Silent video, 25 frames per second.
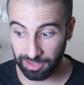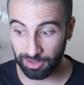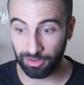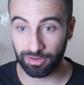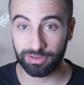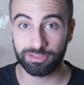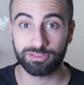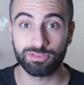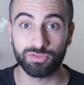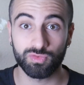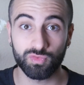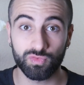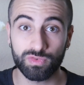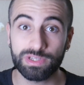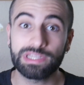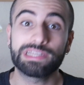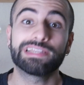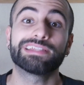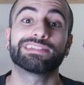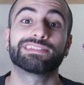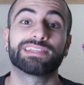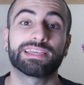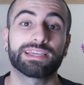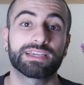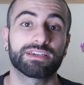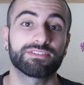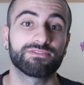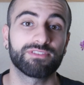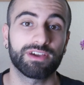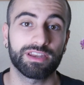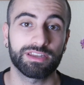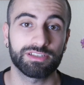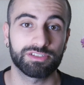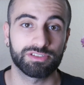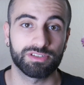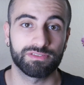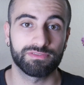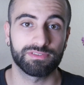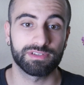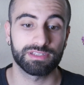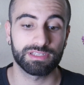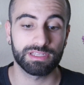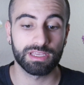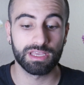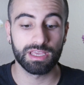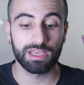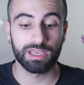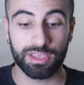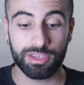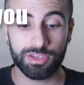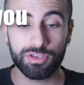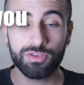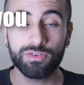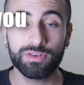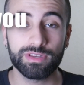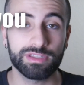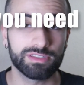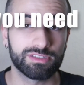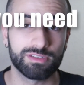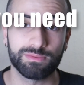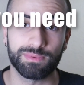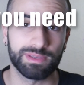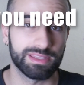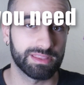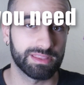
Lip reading: in order to really take advantage of it, you need to be